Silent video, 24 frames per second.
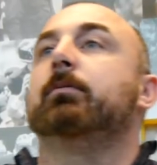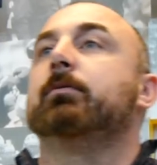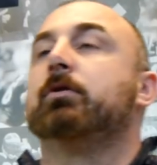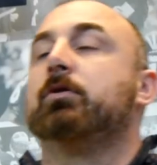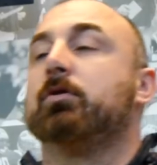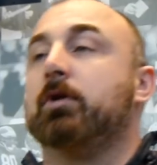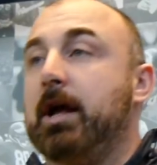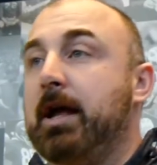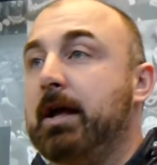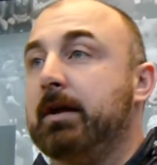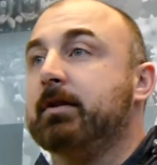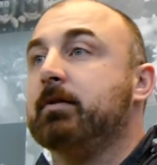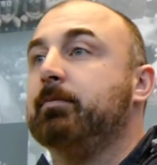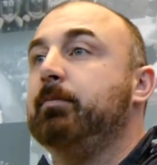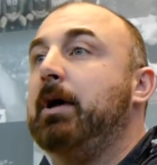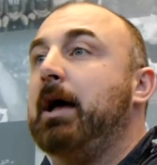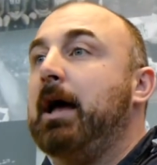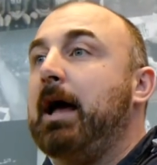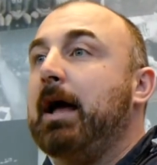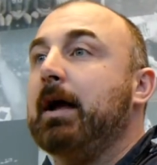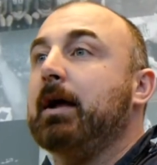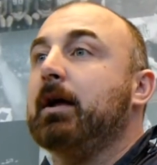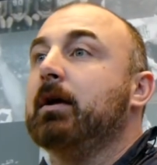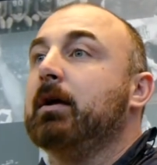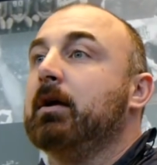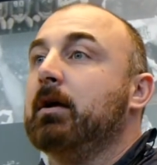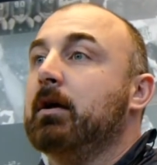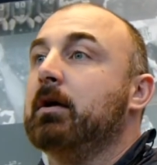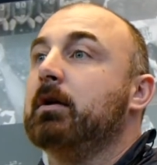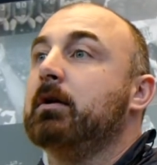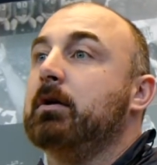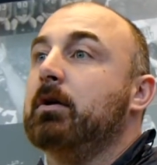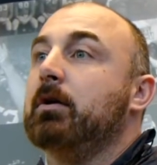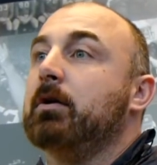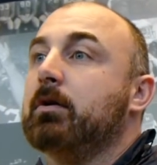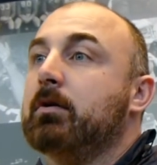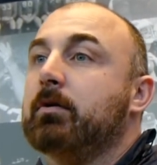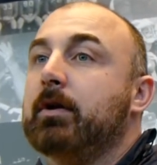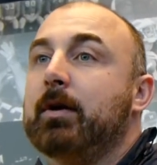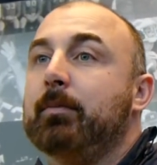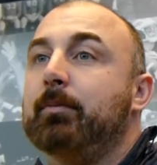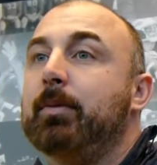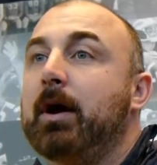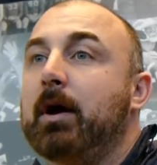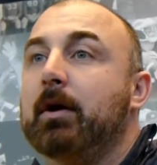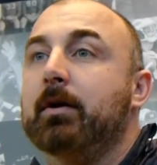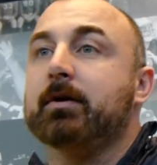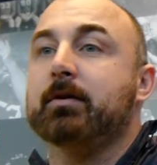Grant's back. You know,
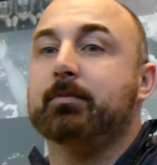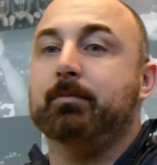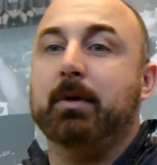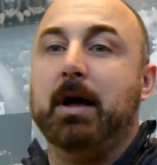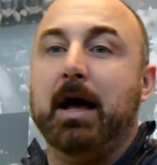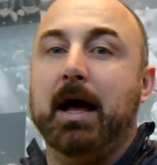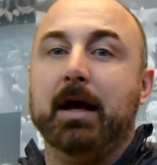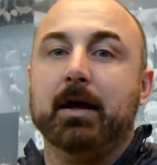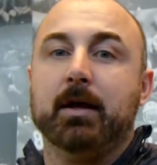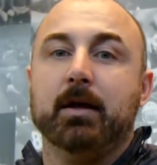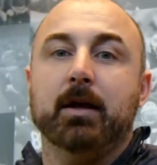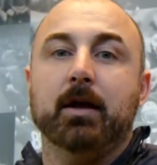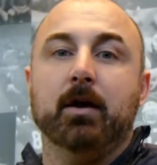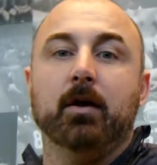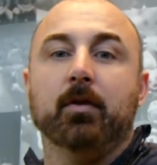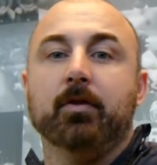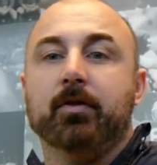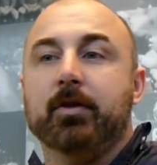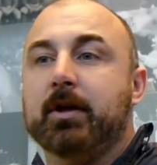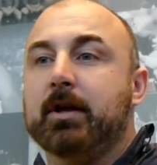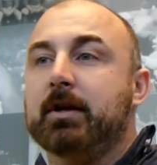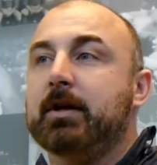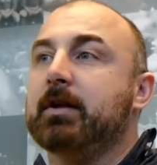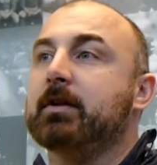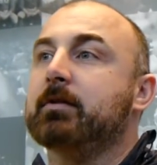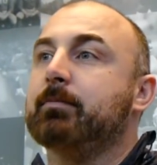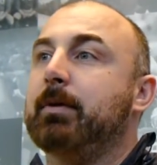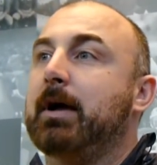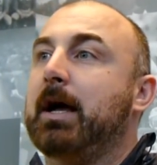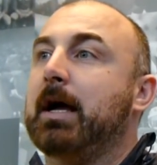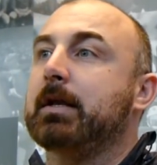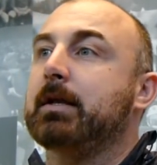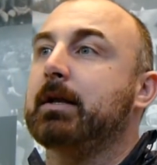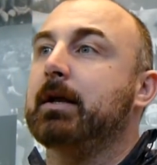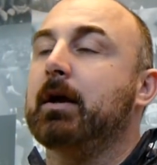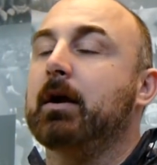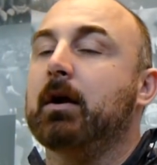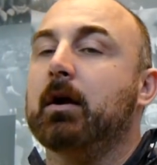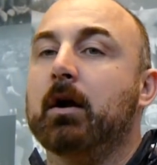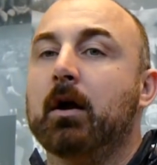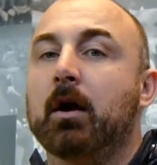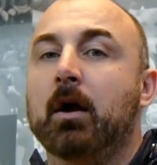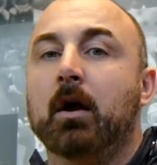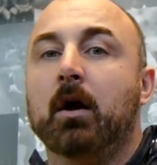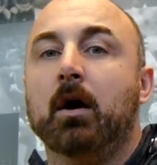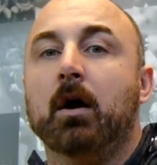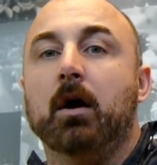Grant Perry's back and healthy, and he's back there.